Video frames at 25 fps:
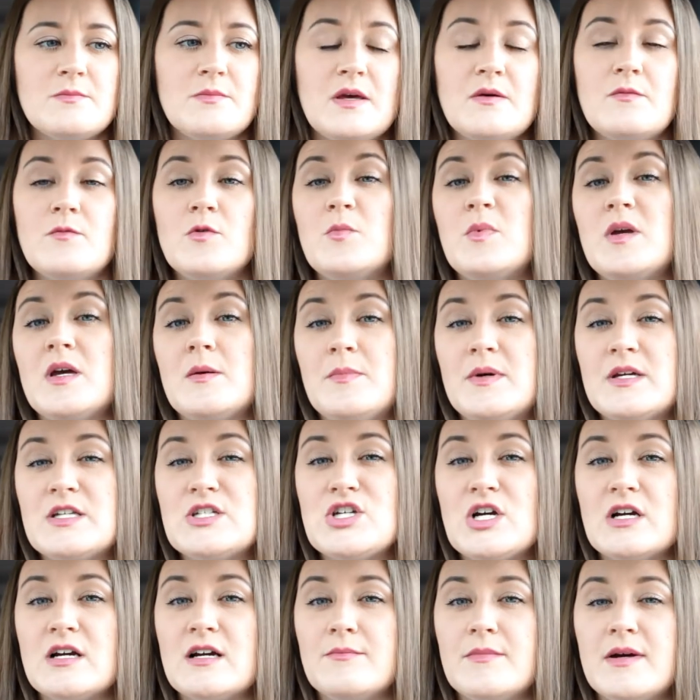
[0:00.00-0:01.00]
a, it would be a big
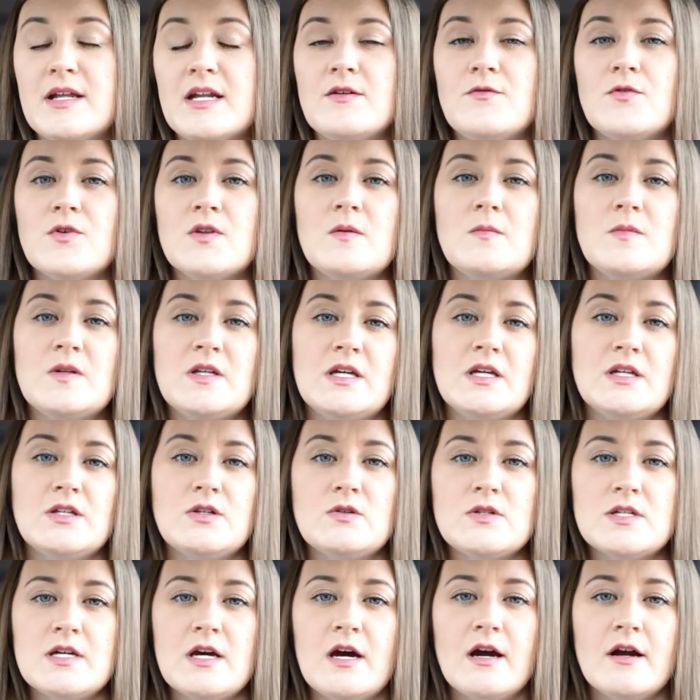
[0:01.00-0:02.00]
chunk of money for them to get
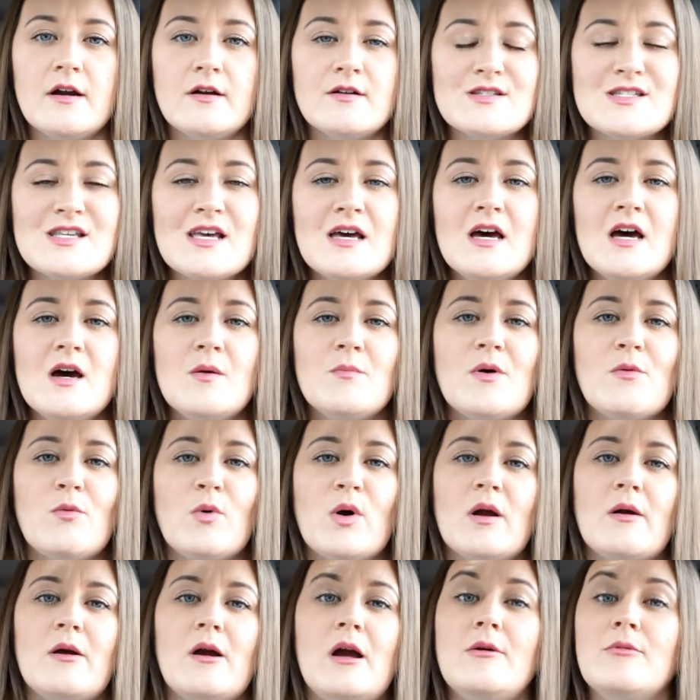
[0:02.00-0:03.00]
new tires but
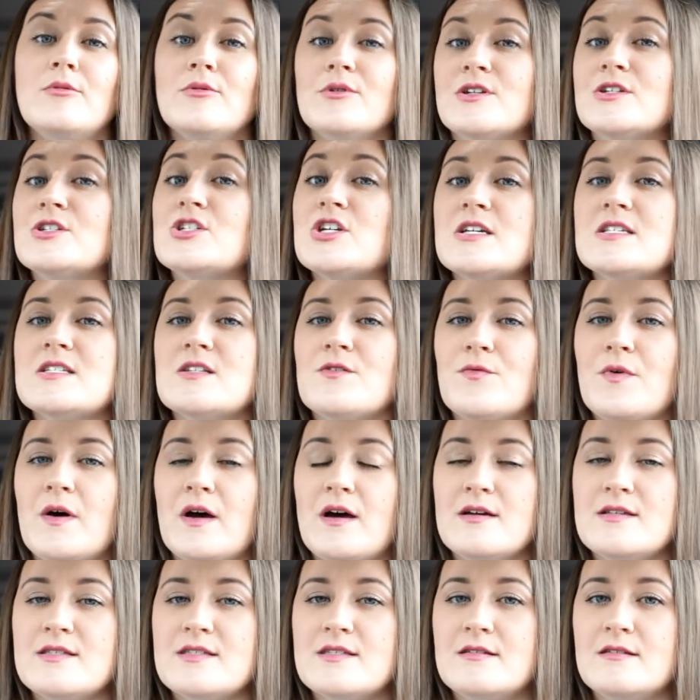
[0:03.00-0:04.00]
we are able to
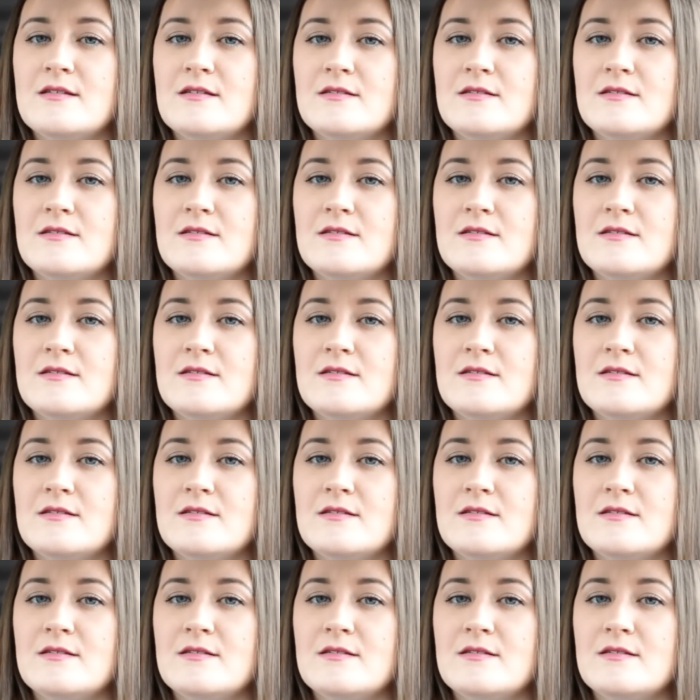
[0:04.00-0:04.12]
justify